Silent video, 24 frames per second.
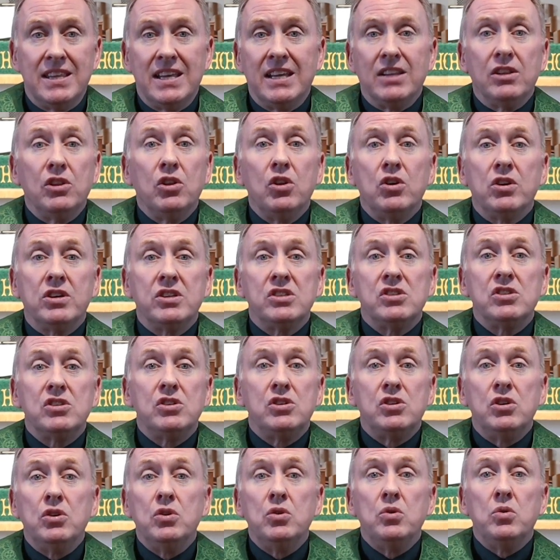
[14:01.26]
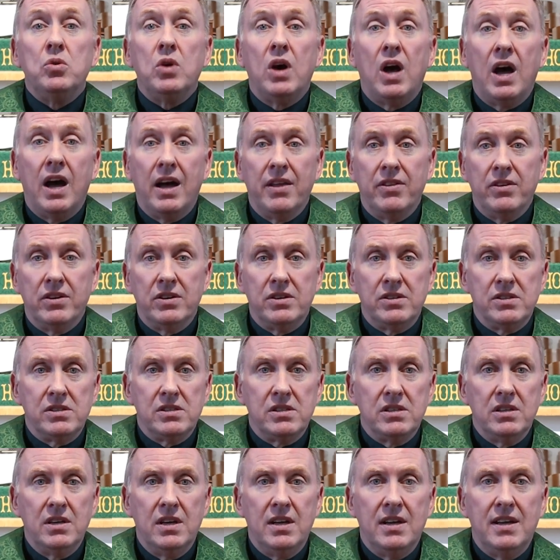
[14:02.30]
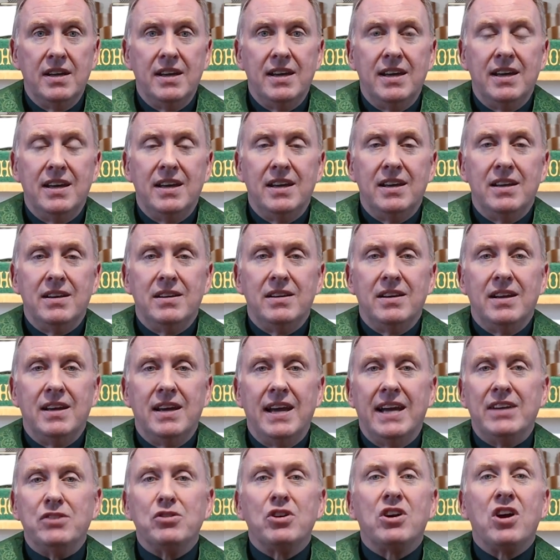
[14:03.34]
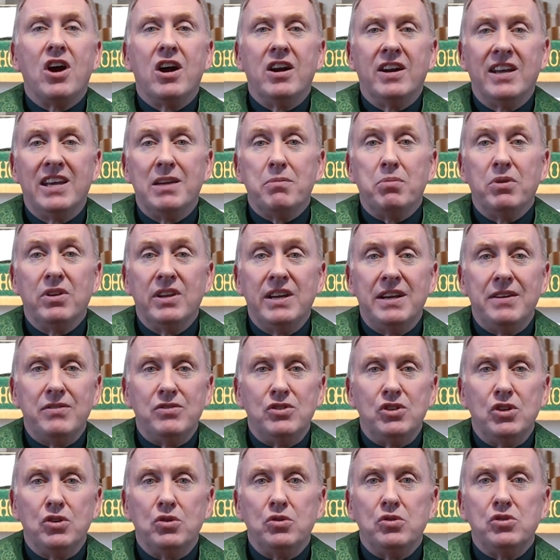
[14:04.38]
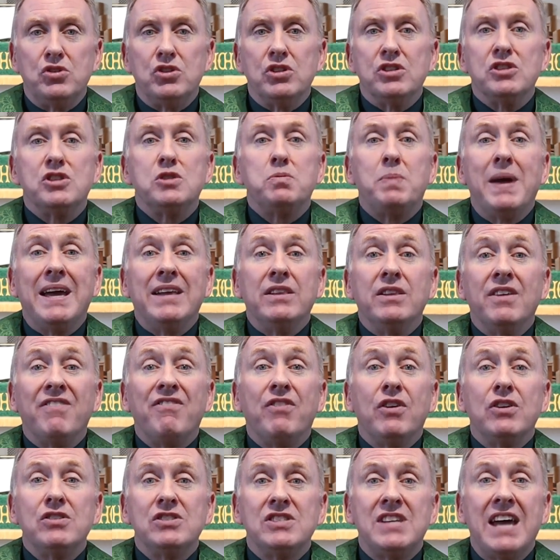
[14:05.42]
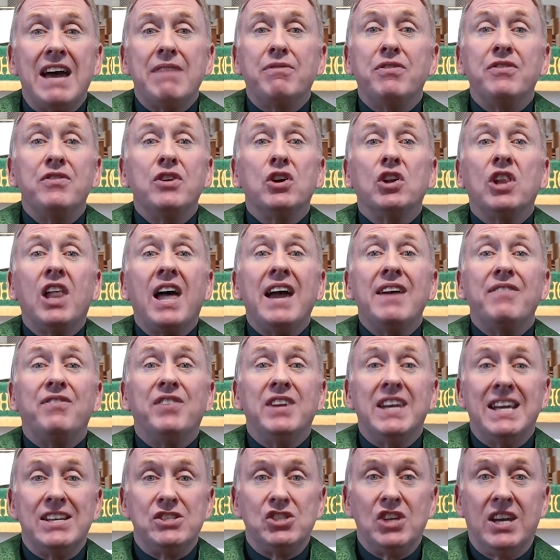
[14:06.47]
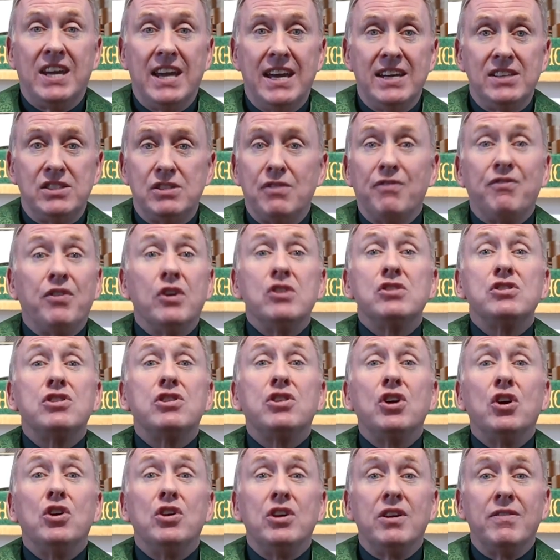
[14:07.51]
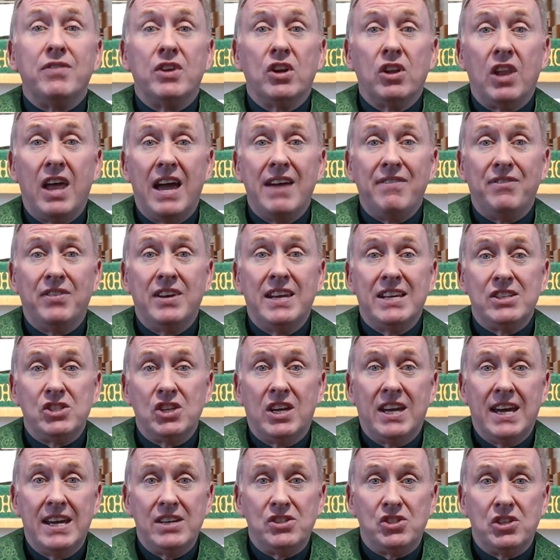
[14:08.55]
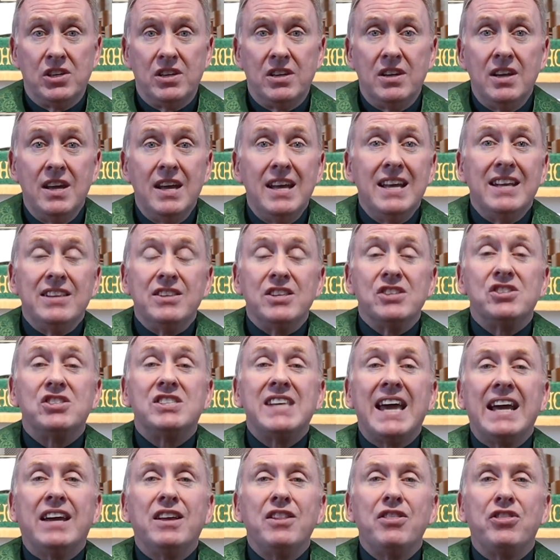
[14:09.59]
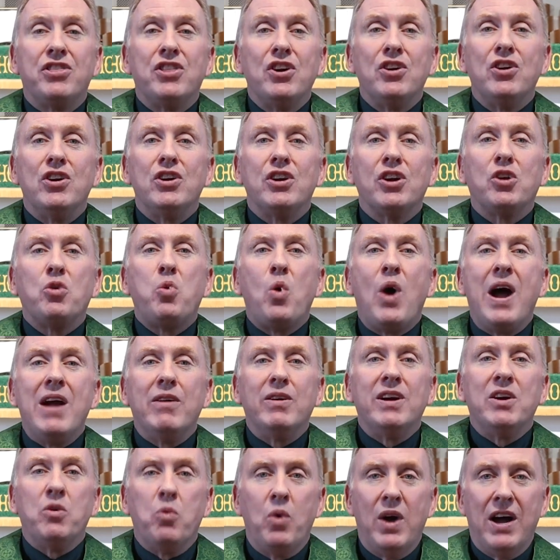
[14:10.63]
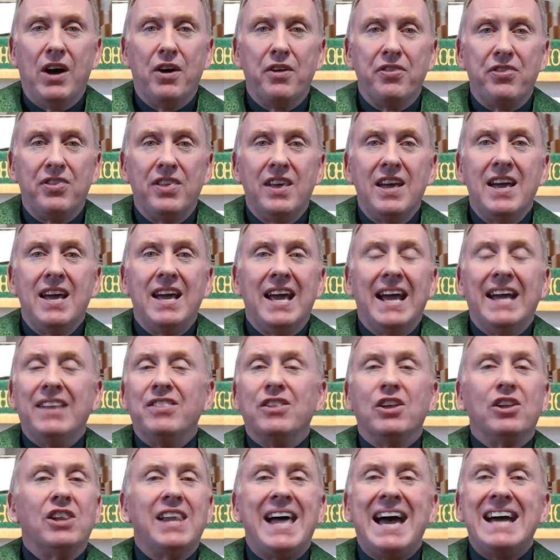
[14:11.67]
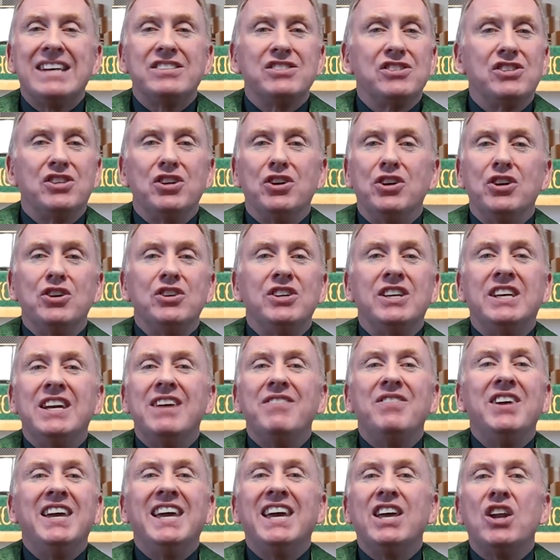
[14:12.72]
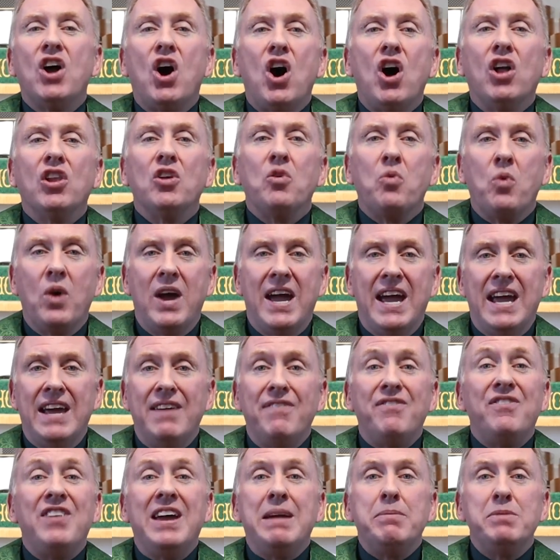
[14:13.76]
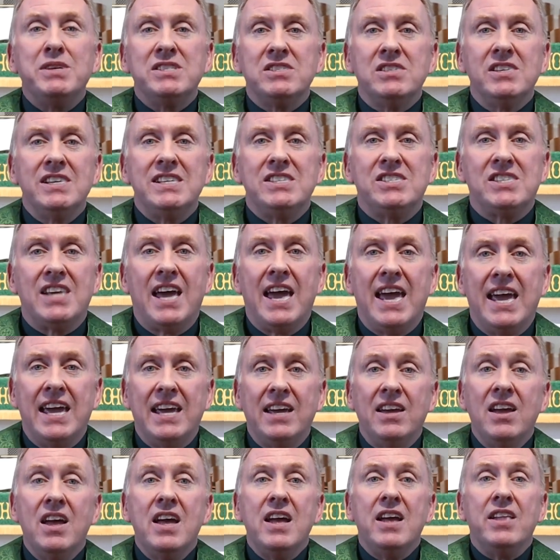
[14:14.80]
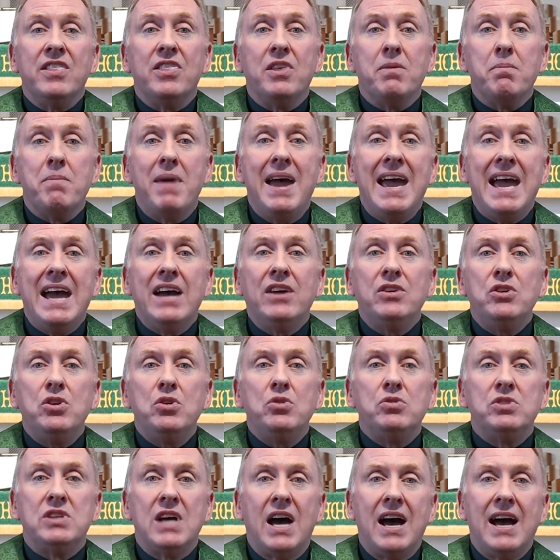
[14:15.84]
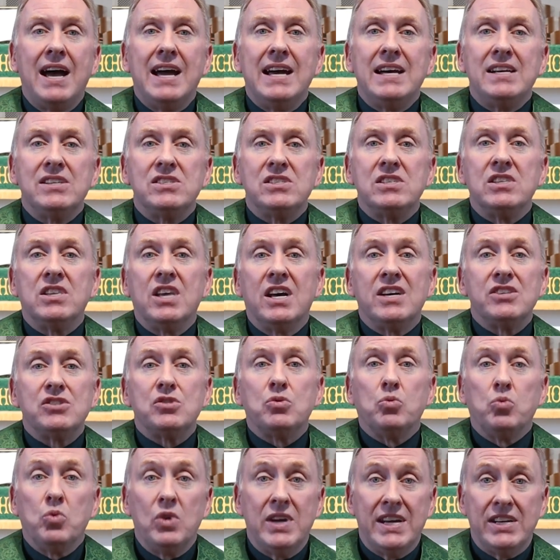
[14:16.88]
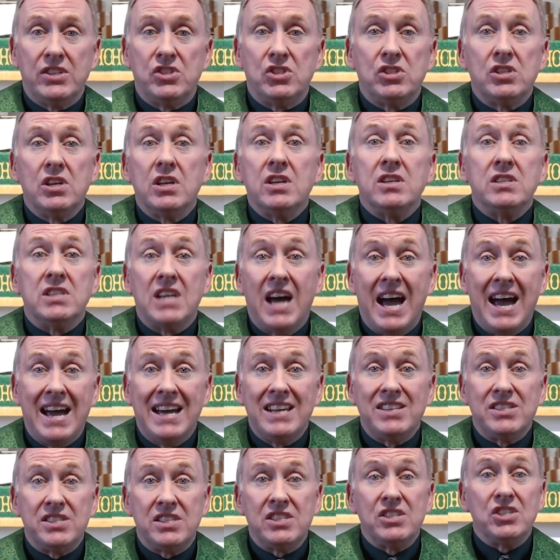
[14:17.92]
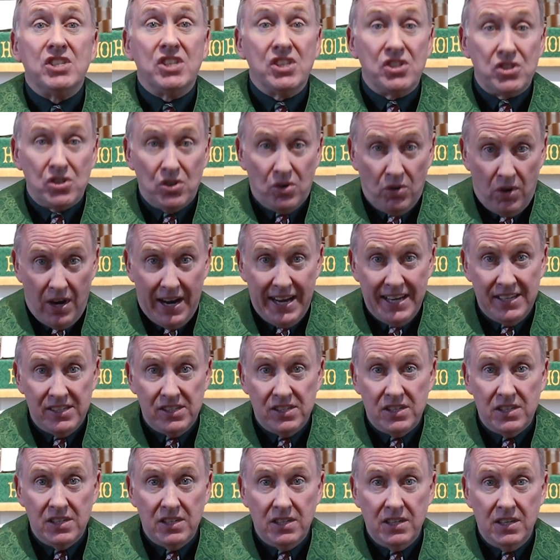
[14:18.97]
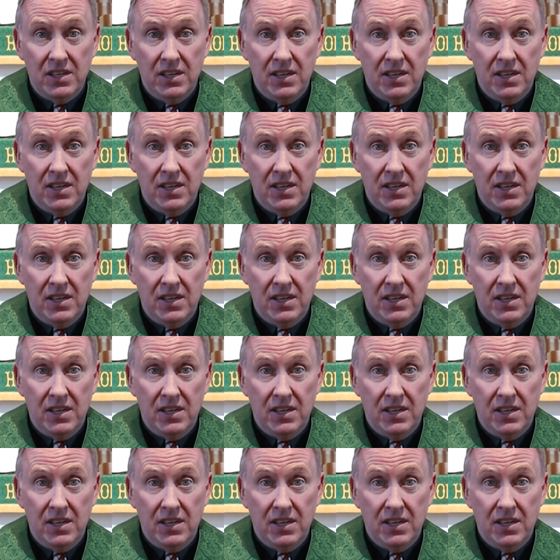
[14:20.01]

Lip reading: that looks to others. Andrew Carnegie believed you should spend the first half of your life in education, first third of your life in education, the second third acquiring wealth, and the last third giving it all away, famously saying, "The man who dies thus rich dies disgraced."